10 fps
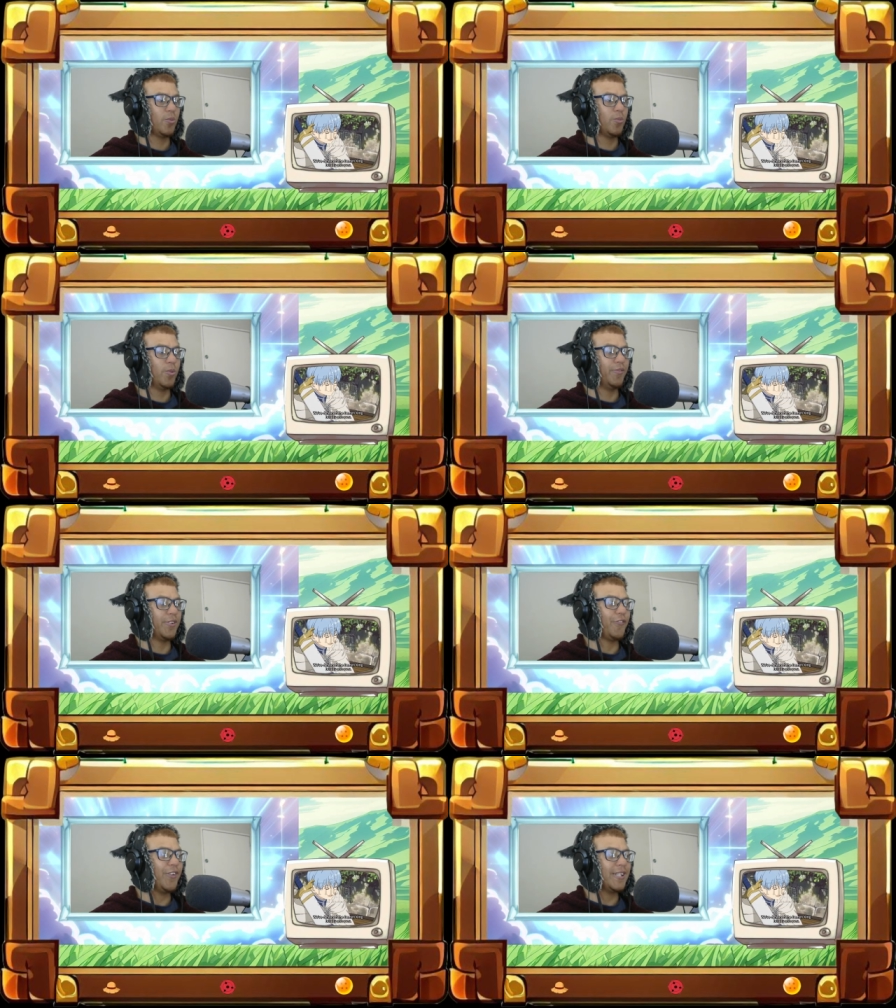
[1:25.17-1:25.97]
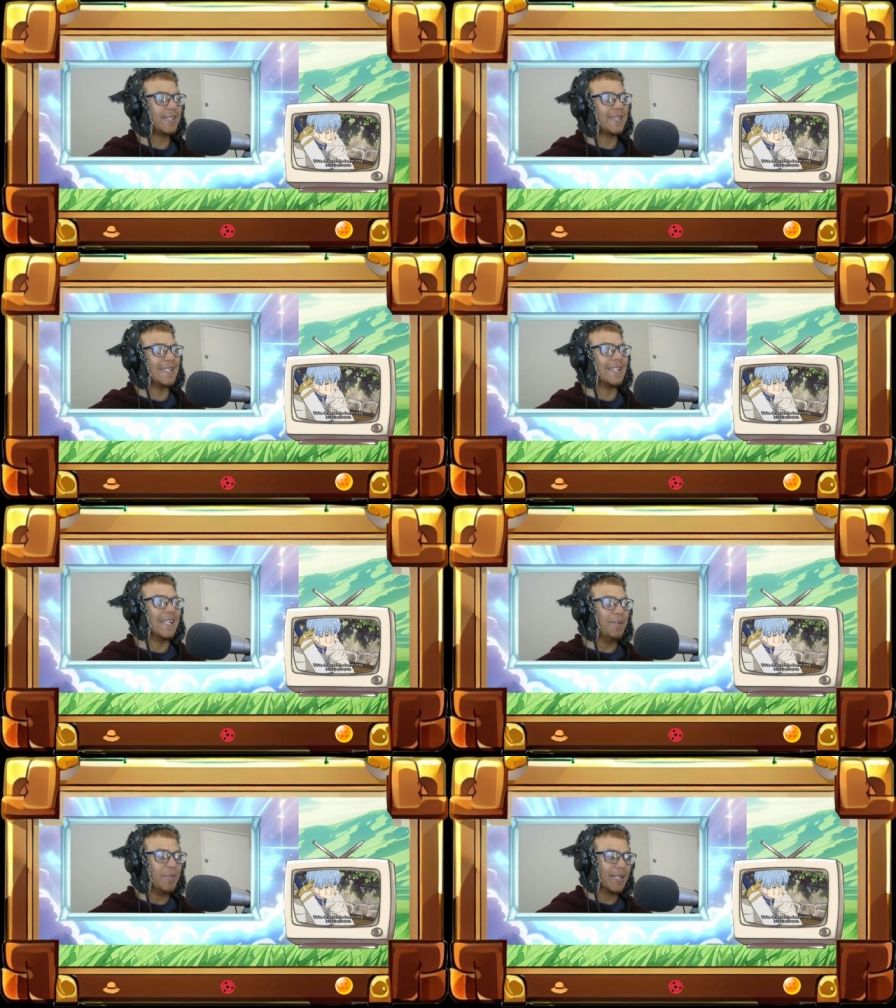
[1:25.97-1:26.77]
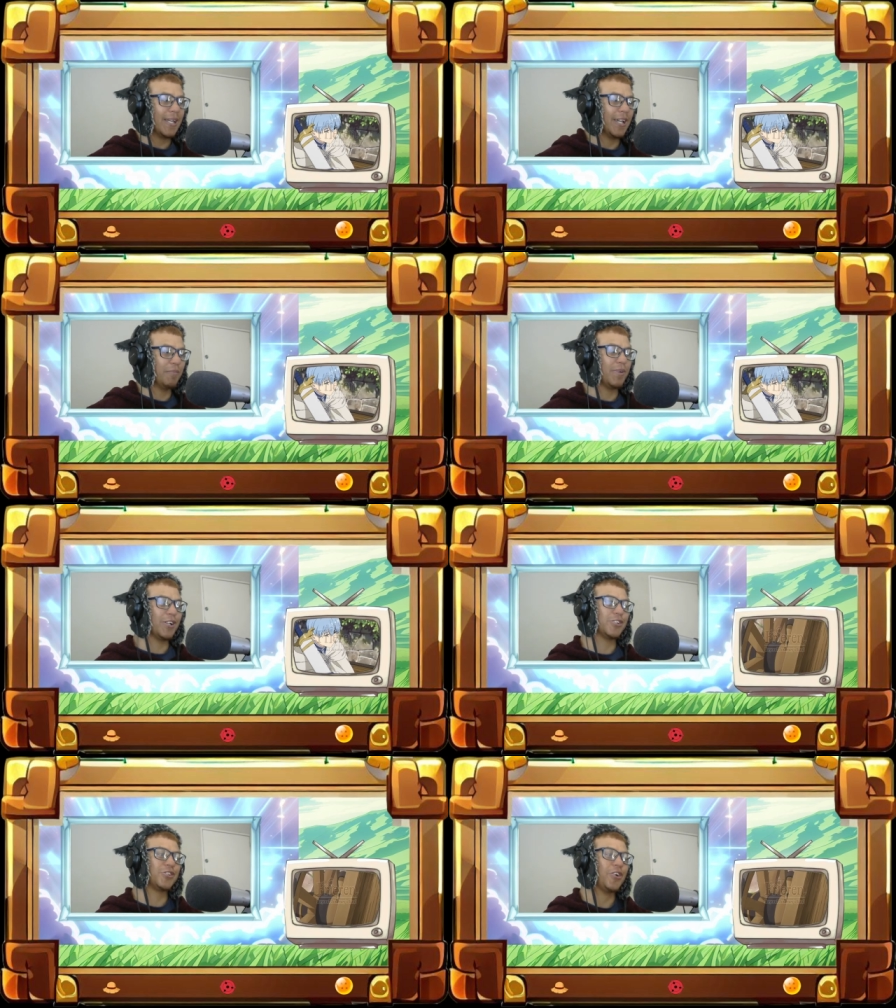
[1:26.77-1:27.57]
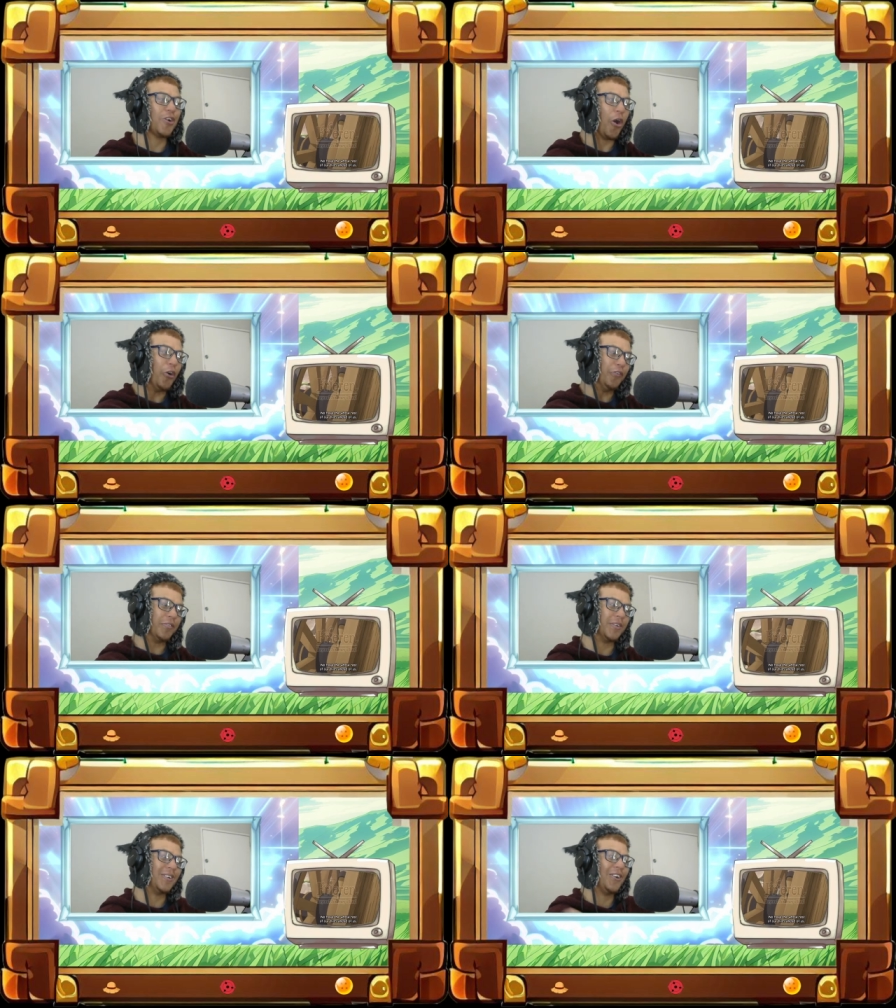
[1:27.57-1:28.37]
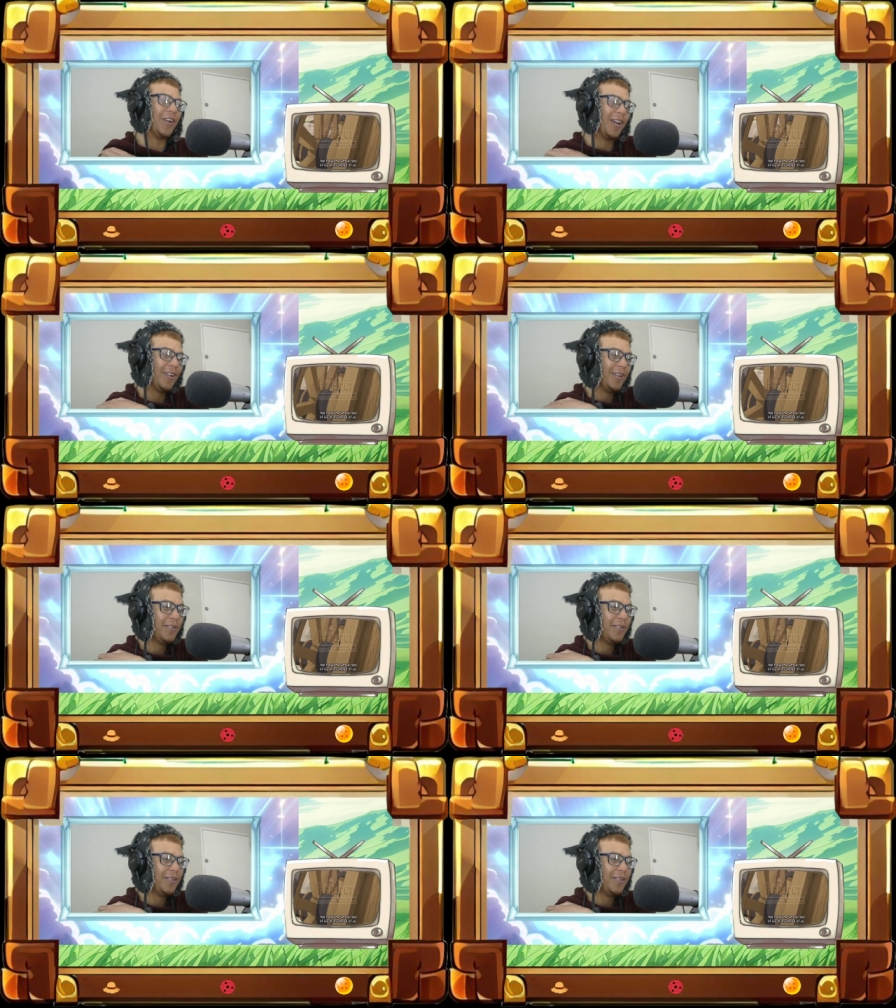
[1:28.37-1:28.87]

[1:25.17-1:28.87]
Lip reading: We've defeated the Demon King, but it's not over. Okay.